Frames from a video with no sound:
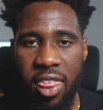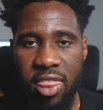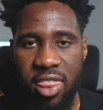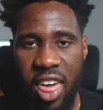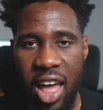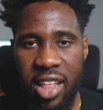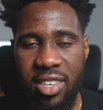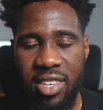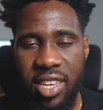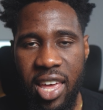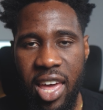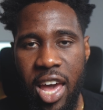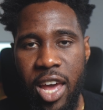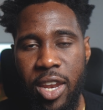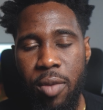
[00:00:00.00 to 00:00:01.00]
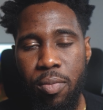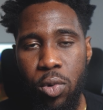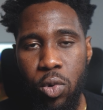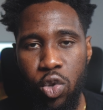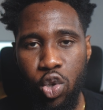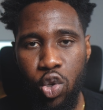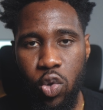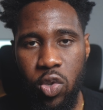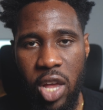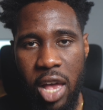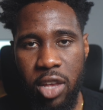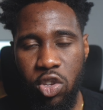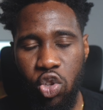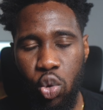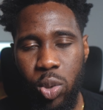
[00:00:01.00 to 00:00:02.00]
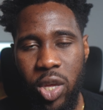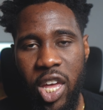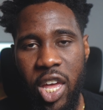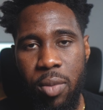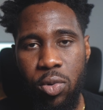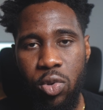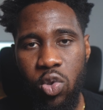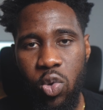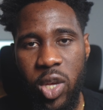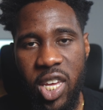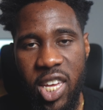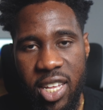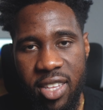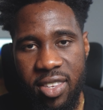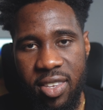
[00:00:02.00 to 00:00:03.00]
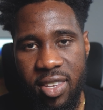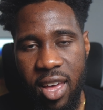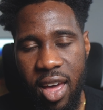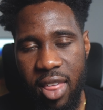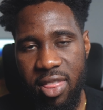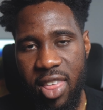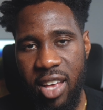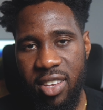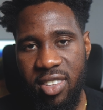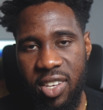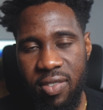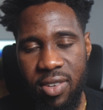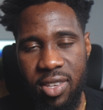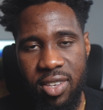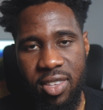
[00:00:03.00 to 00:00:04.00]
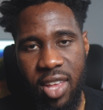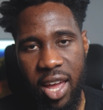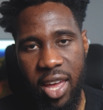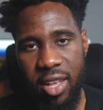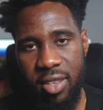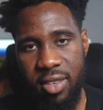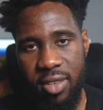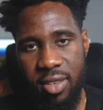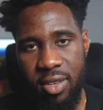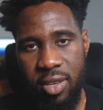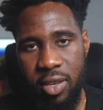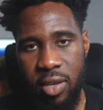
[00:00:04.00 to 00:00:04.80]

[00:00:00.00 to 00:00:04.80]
that enables users to be able to hit their savings targets,